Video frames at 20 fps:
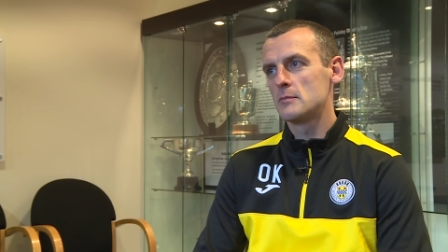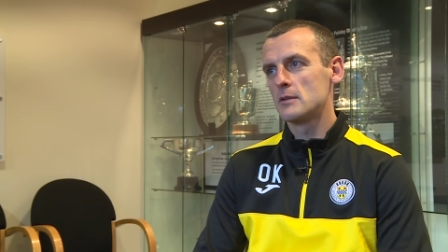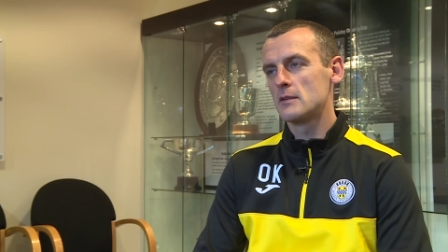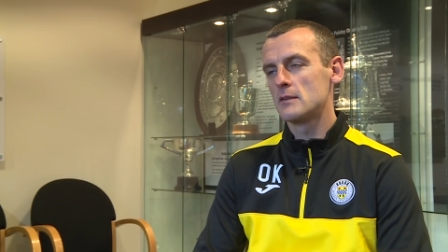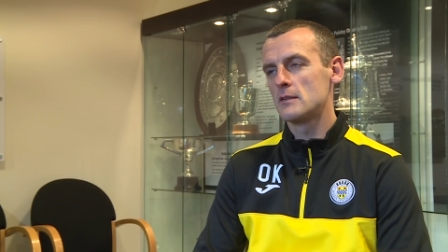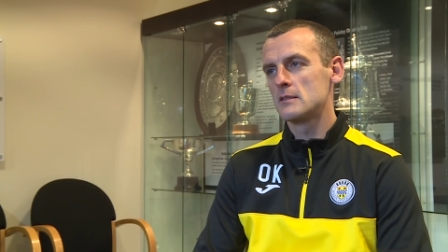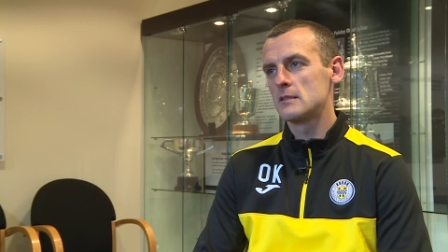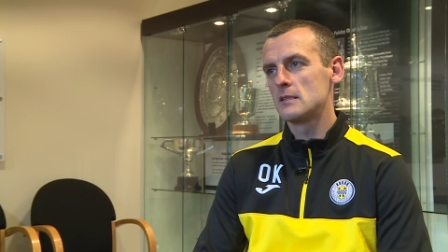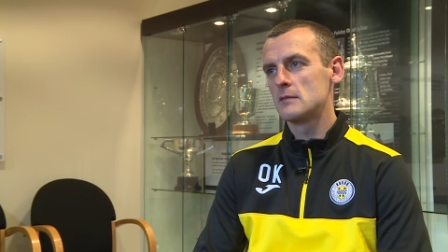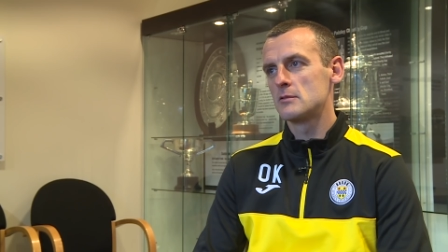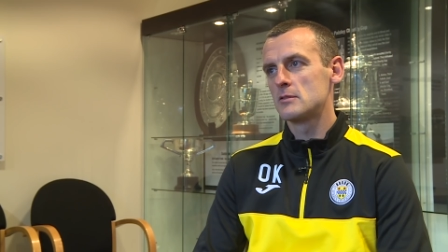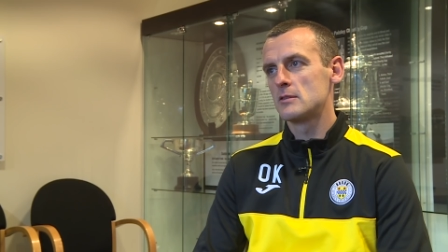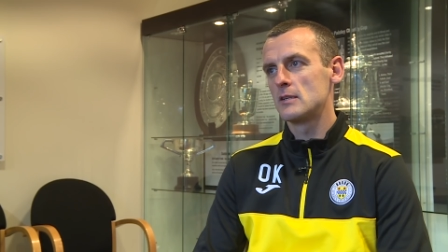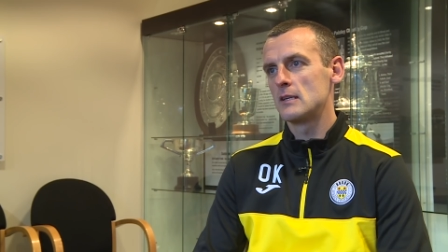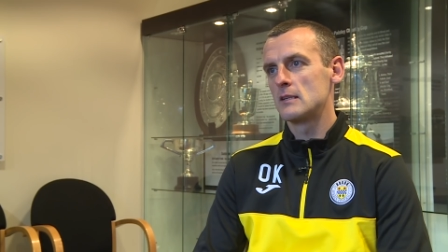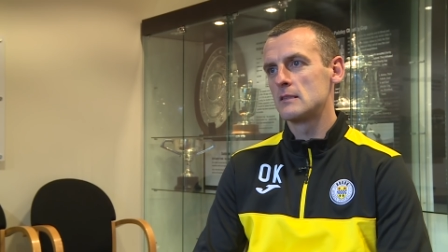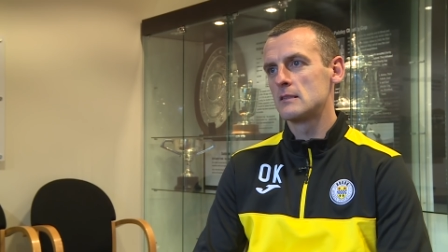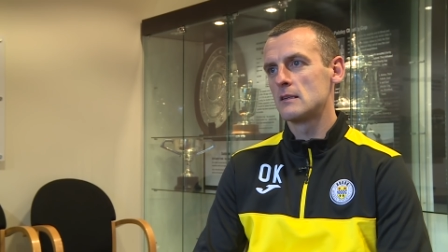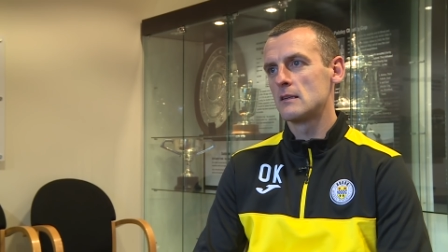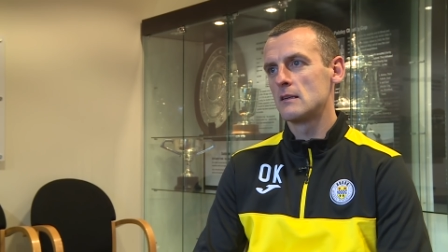But in the same
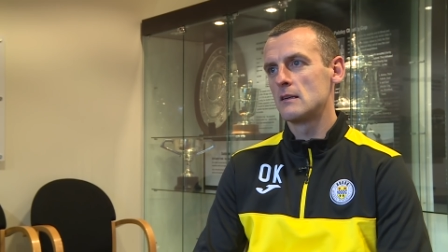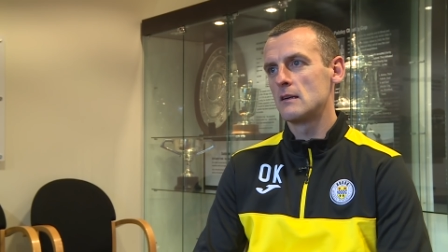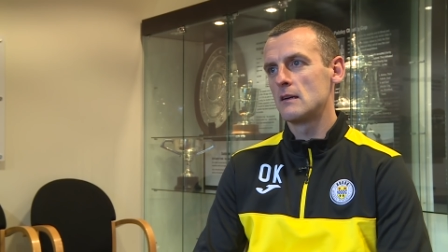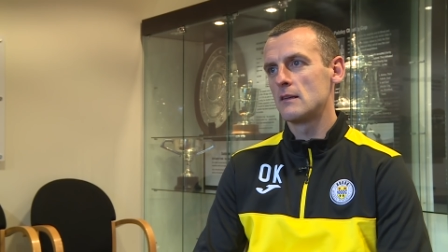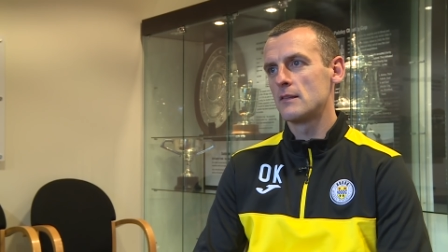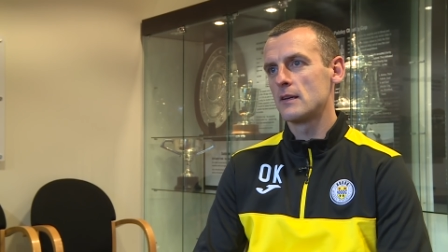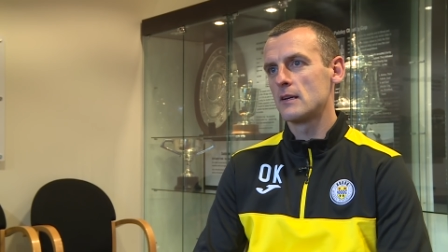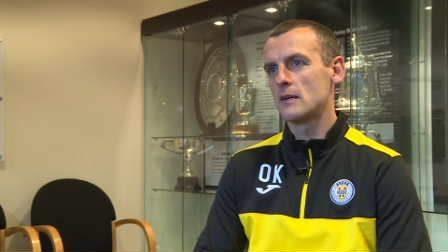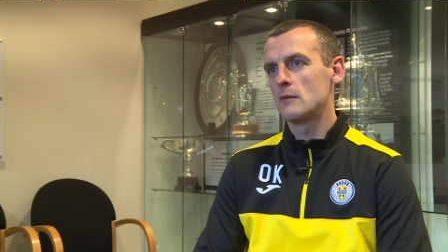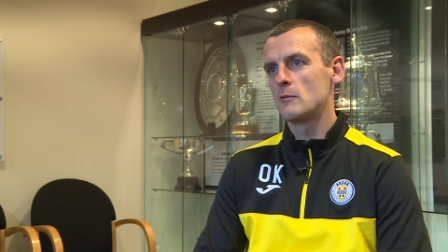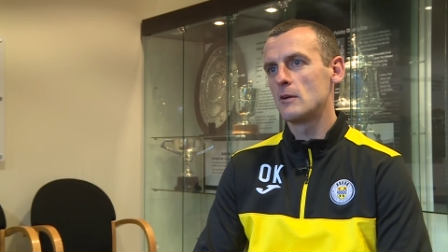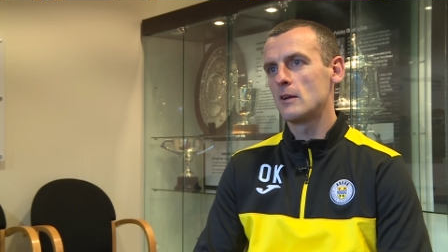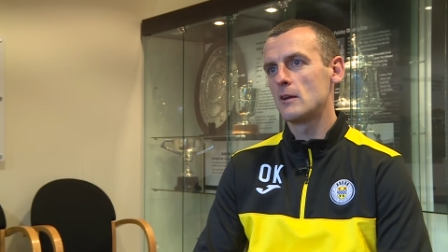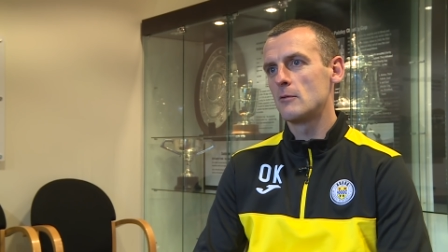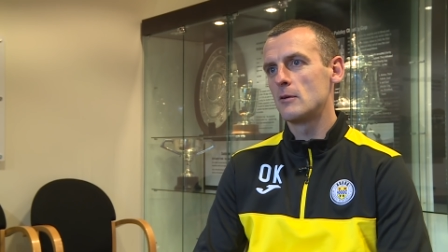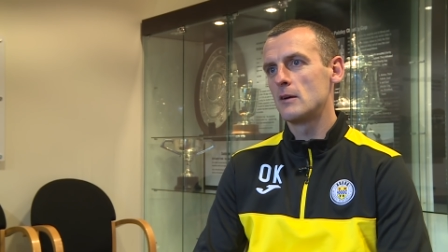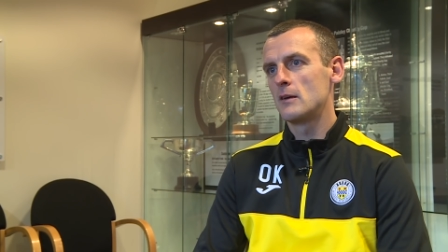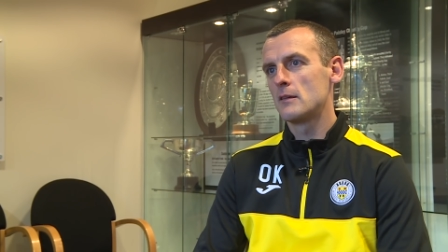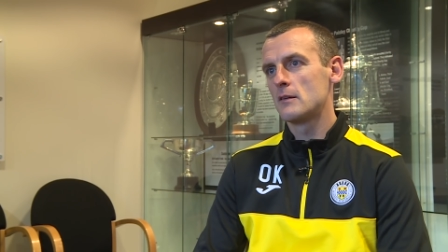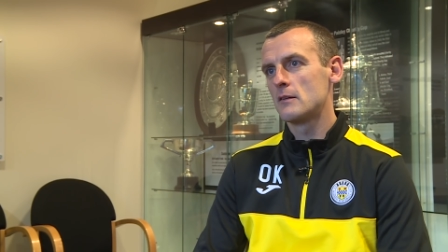stretch, I think I'm well
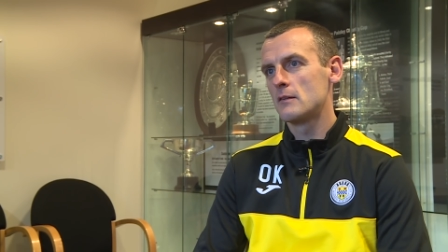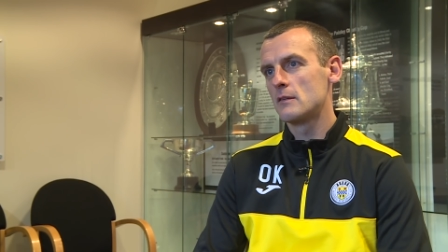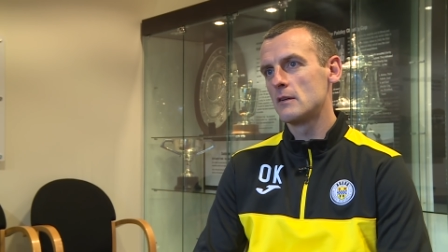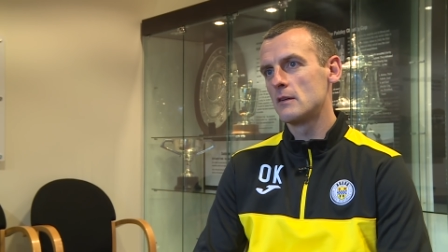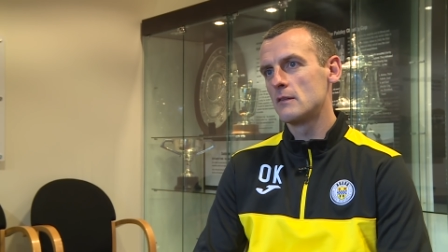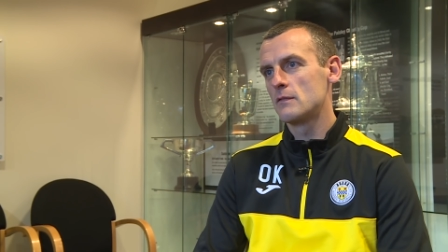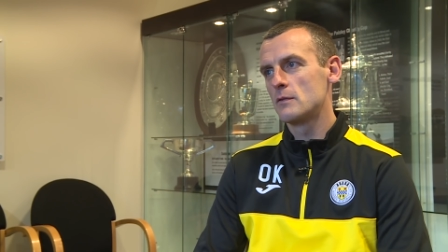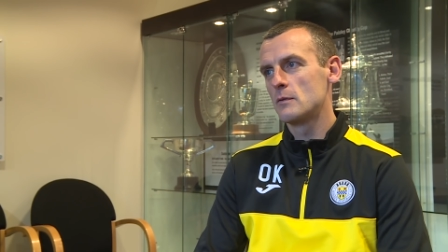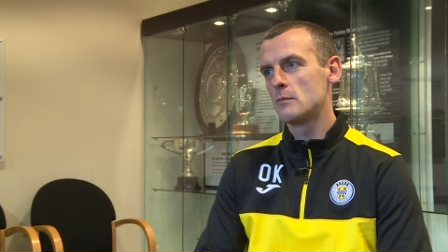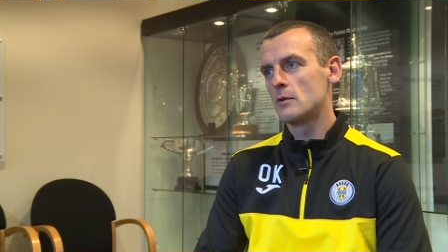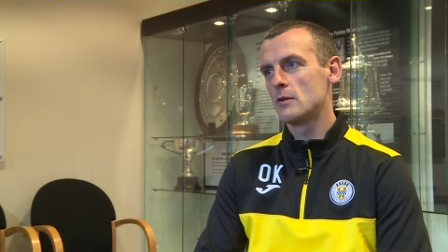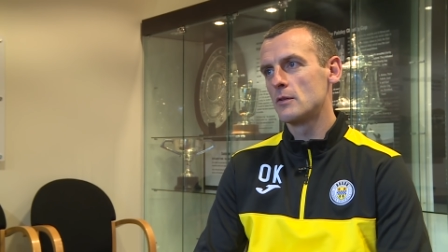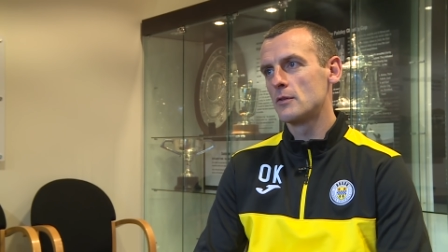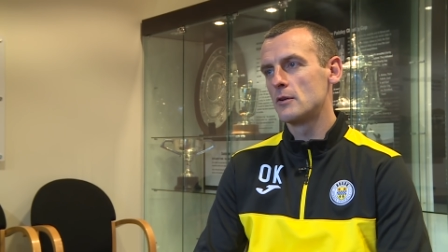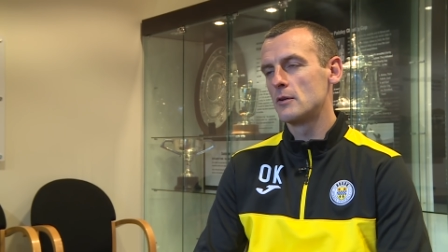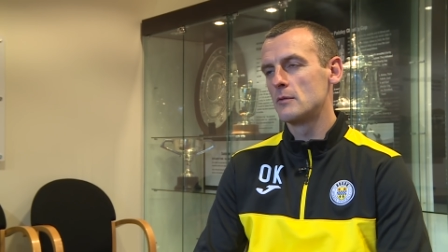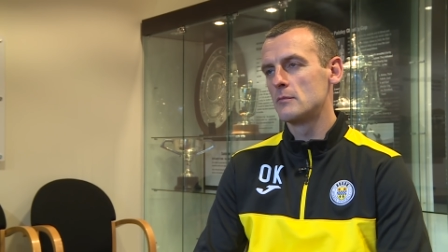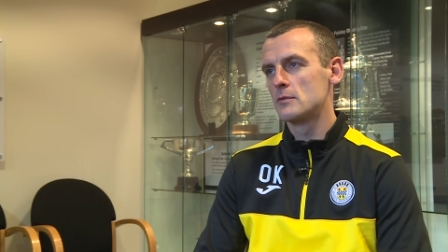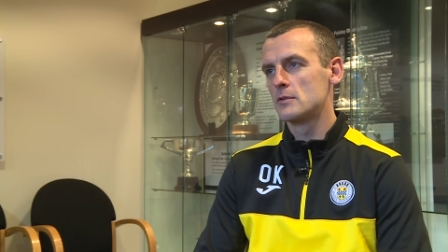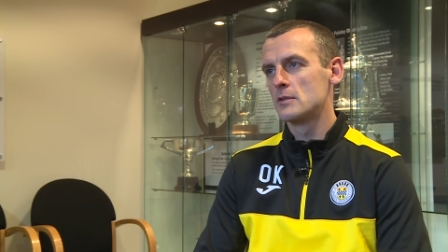aware that in football
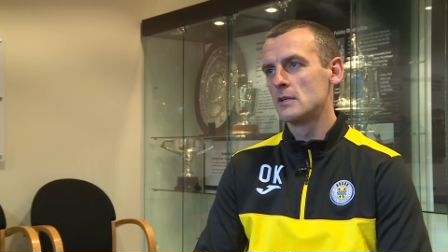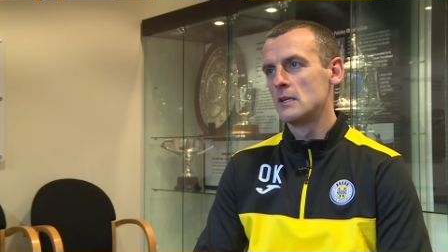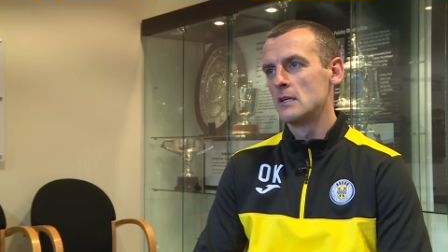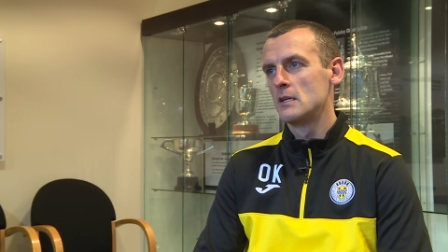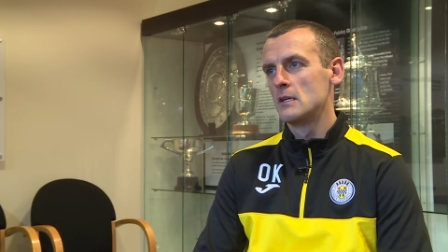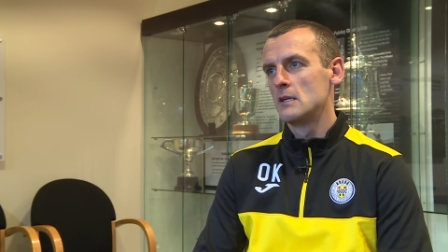terms,